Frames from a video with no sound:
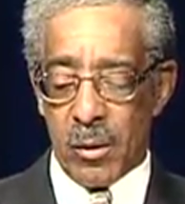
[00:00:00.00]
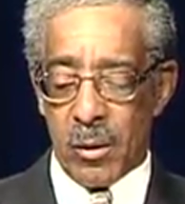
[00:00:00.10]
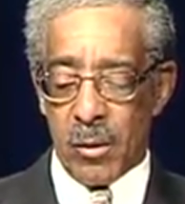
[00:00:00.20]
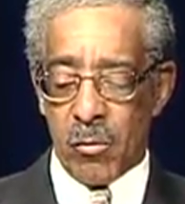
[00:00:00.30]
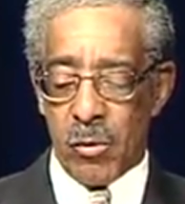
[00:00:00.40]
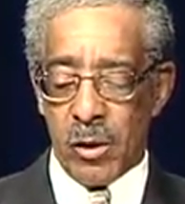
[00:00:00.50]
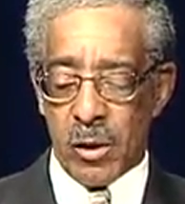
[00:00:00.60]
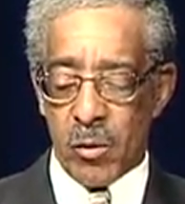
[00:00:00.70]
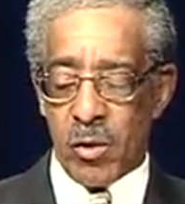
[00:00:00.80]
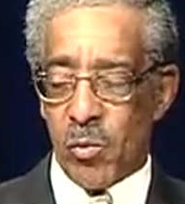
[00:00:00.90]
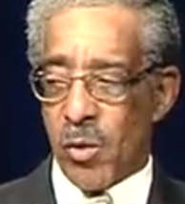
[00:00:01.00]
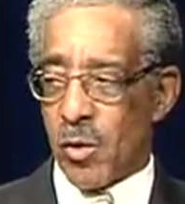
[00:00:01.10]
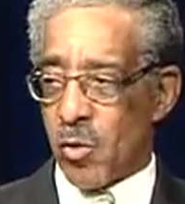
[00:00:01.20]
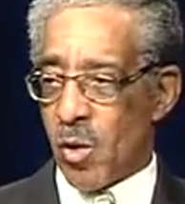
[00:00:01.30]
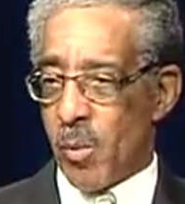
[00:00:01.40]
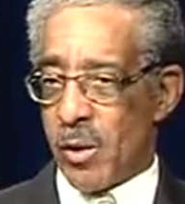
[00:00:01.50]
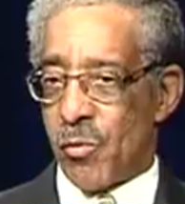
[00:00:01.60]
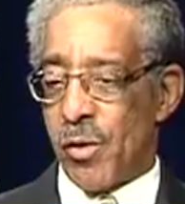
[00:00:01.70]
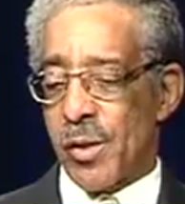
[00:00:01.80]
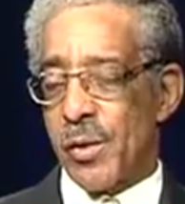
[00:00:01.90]
the research, and we're going to talk about the
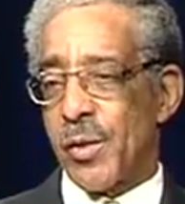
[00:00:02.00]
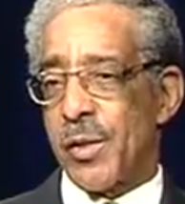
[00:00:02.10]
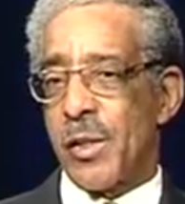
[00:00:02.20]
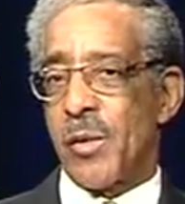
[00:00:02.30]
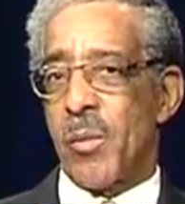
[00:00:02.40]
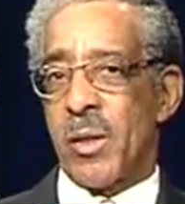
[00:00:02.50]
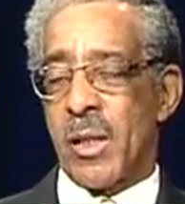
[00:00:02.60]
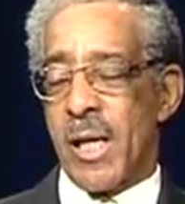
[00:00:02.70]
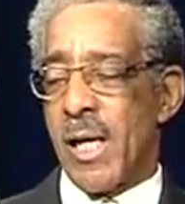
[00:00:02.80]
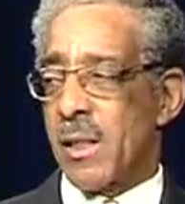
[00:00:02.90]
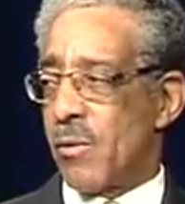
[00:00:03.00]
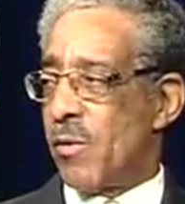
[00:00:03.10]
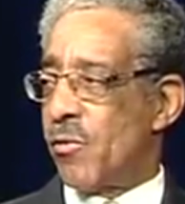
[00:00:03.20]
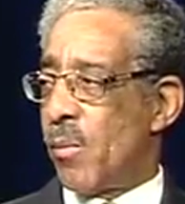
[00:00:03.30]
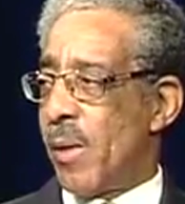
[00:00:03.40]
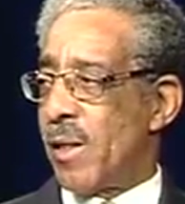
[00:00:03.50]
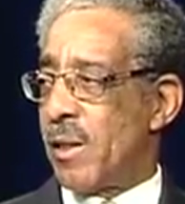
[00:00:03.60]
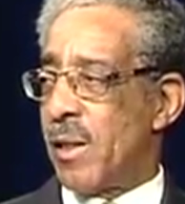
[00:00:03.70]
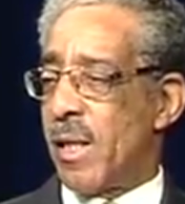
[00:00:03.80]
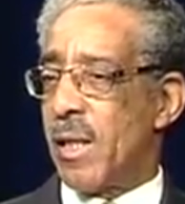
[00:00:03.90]
research centers, but the kinds of
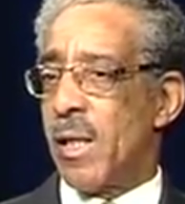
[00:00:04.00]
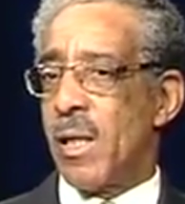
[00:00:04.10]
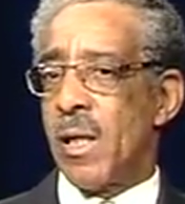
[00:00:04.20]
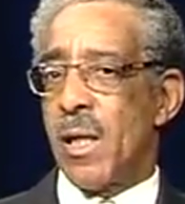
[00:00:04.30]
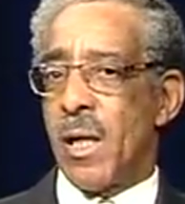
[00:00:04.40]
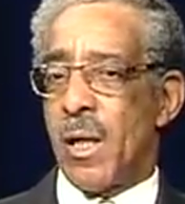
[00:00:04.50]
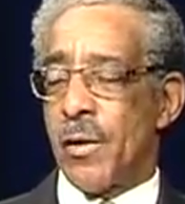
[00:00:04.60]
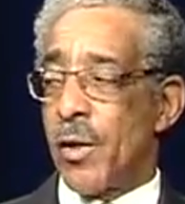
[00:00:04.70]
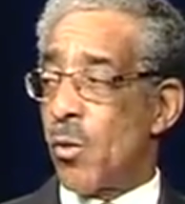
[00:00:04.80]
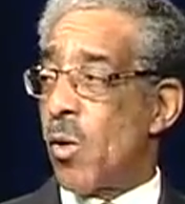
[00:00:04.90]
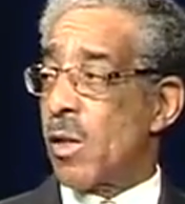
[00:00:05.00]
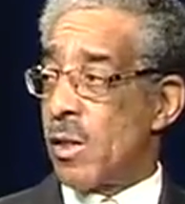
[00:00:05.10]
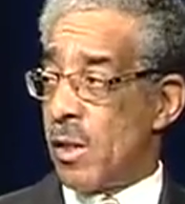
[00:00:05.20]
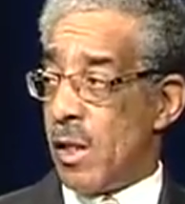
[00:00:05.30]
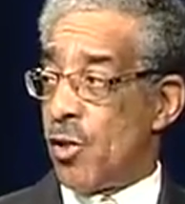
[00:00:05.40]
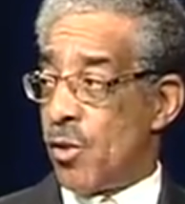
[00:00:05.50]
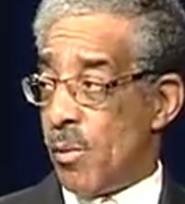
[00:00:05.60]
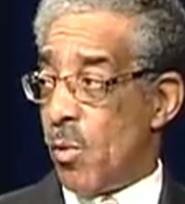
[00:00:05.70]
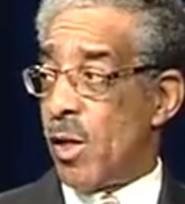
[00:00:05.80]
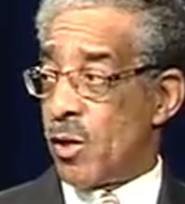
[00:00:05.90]
information that your organization, the
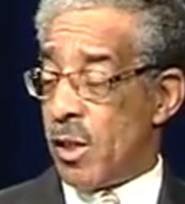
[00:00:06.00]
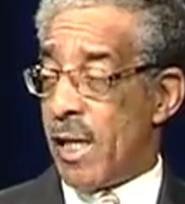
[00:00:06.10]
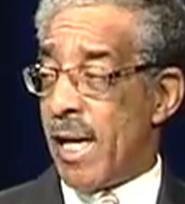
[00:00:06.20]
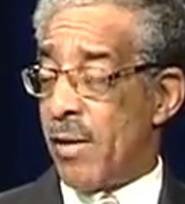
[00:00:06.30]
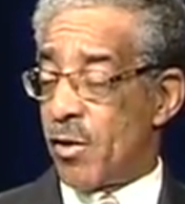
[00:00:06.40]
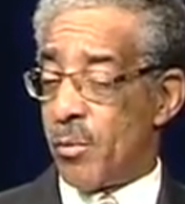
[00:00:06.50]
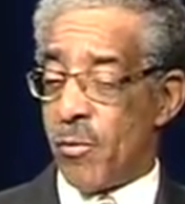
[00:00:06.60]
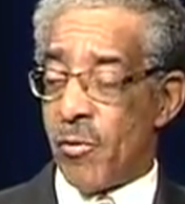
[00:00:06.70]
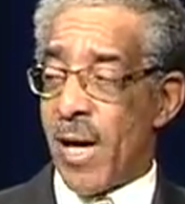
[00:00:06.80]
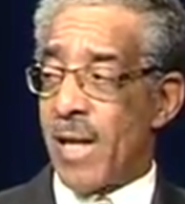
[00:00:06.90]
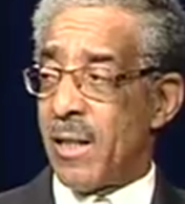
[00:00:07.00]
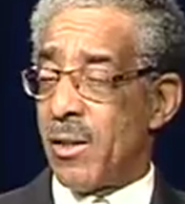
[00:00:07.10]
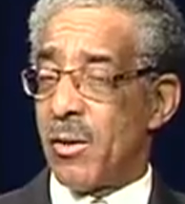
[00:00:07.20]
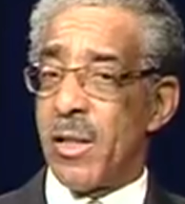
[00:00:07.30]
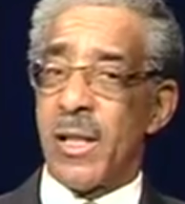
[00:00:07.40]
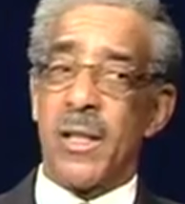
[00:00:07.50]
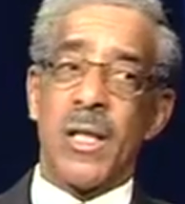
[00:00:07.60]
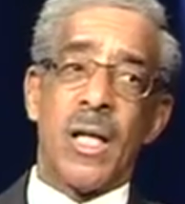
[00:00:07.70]
March of Dimes, are providing to us,